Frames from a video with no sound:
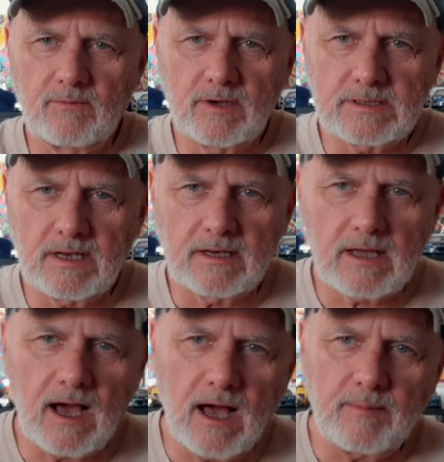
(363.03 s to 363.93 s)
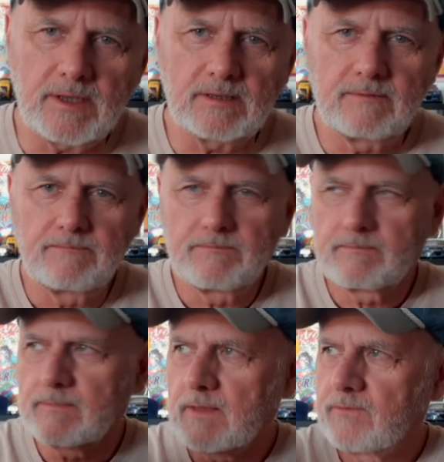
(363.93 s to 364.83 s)
wasn't uncommon
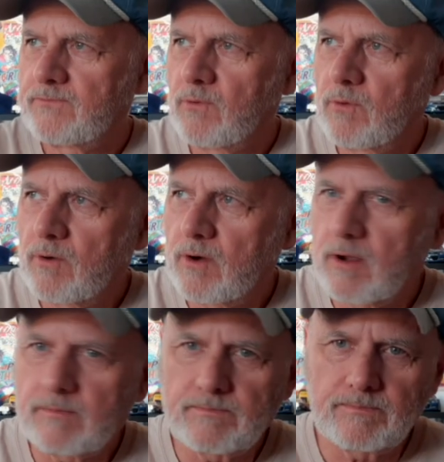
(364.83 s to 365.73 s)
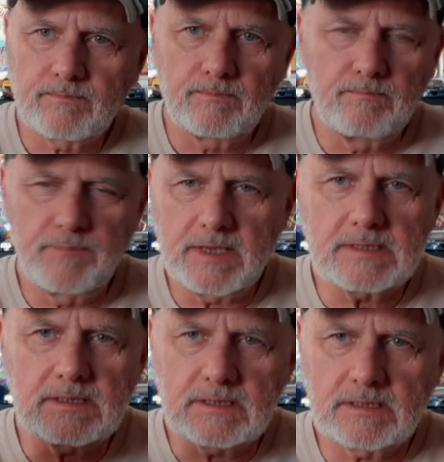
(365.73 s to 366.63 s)
for
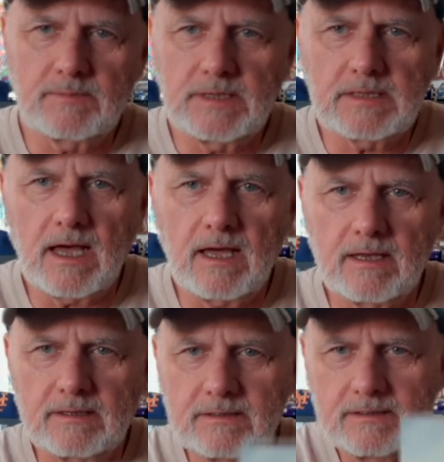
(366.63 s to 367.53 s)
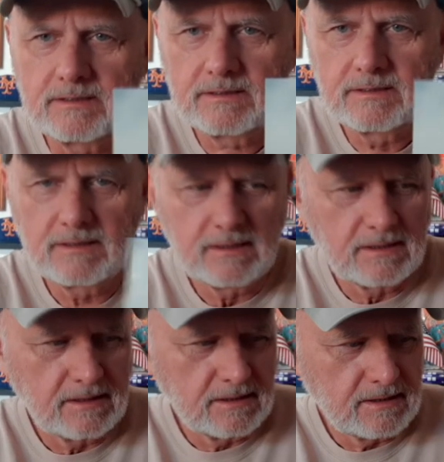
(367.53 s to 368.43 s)
business to be done
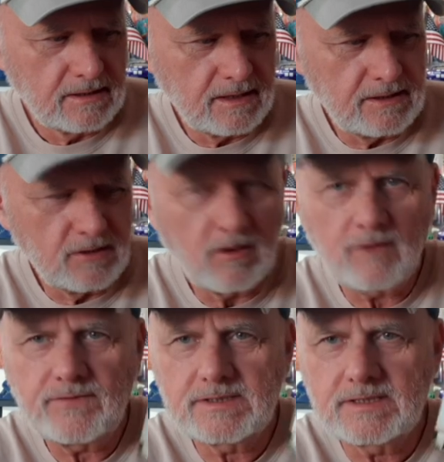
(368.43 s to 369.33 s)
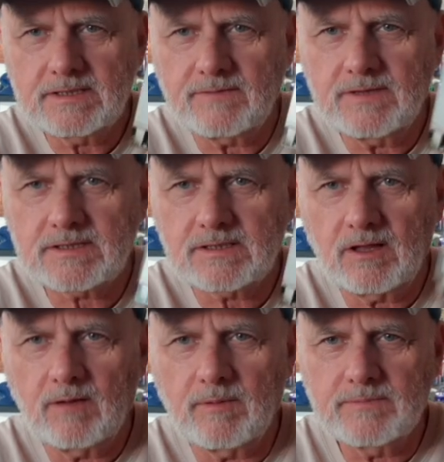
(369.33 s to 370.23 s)
in the offices of this
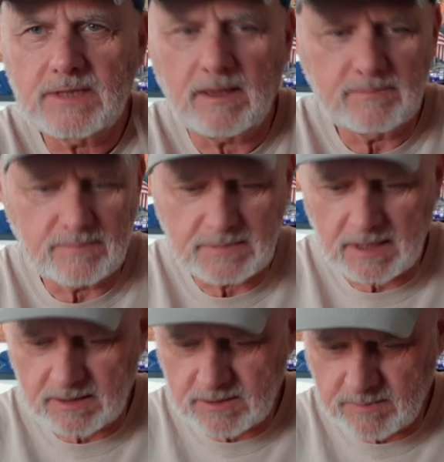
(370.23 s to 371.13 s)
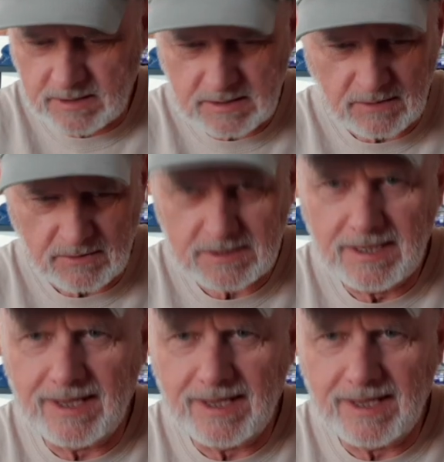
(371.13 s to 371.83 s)
globe. I'm, t- I'm telling too many secrets.